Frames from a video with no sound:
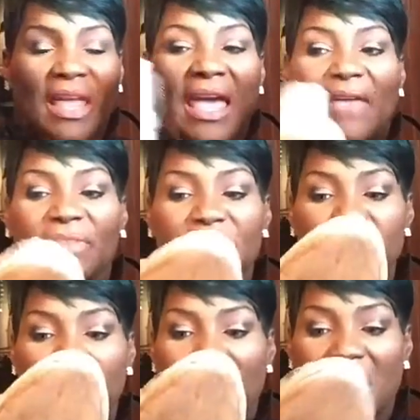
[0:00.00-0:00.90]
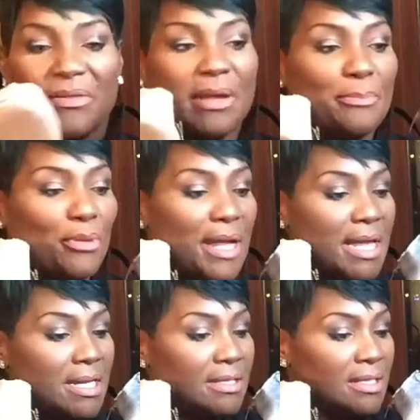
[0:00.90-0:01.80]
And these are by the
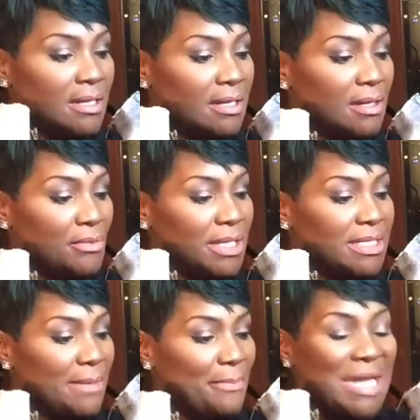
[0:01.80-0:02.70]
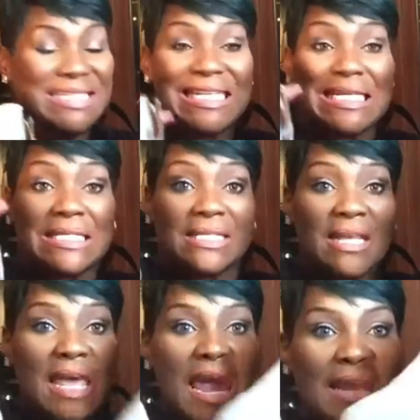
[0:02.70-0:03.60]
brand, what is it, Matisse.
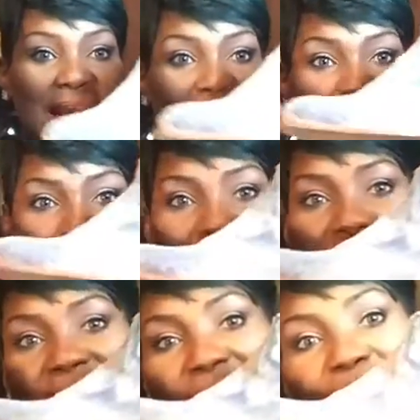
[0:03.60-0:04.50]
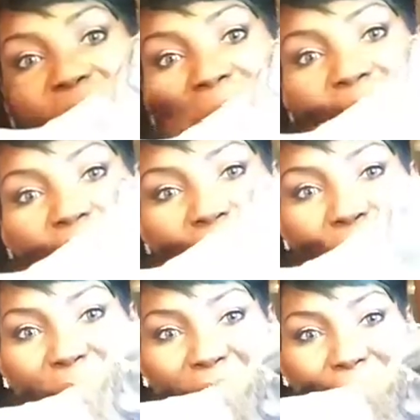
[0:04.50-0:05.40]
And I actually got them from Free
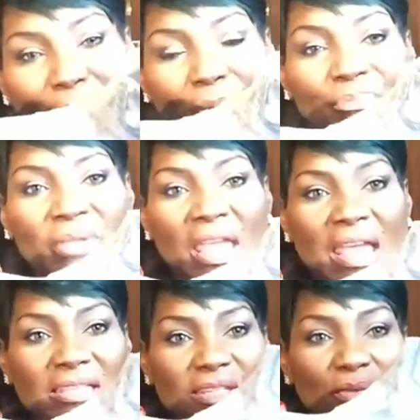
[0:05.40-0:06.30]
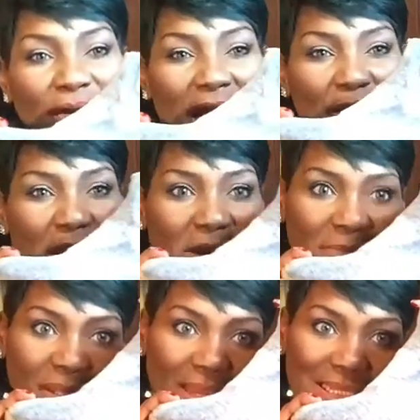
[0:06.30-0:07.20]
People. And so when I want to
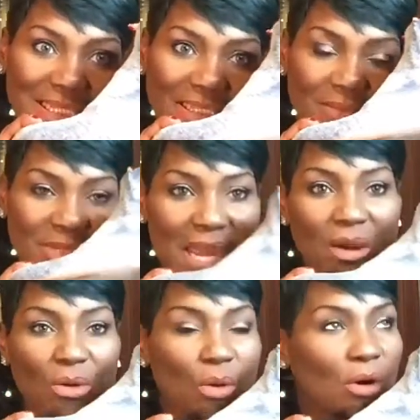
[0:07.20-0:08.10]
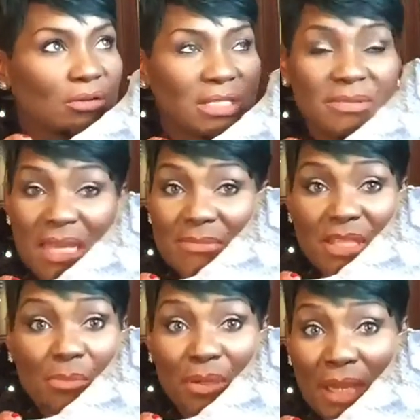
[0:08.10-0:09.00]
be like denimed out, or sometimes
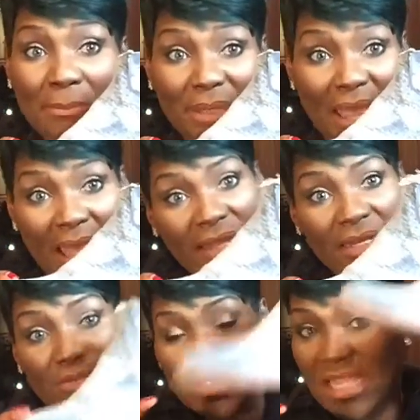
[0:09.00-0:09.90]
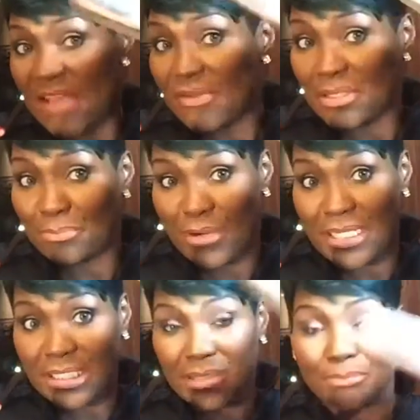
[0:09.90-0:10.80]
I'll put on black and I'll just have on a
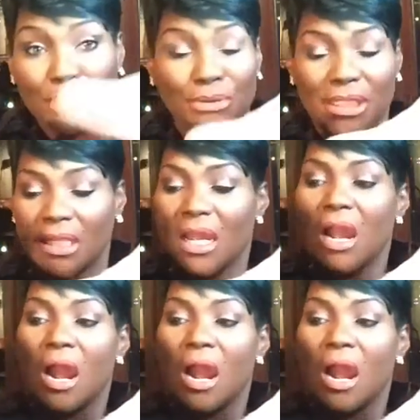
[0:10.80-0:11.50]
bright denim booty,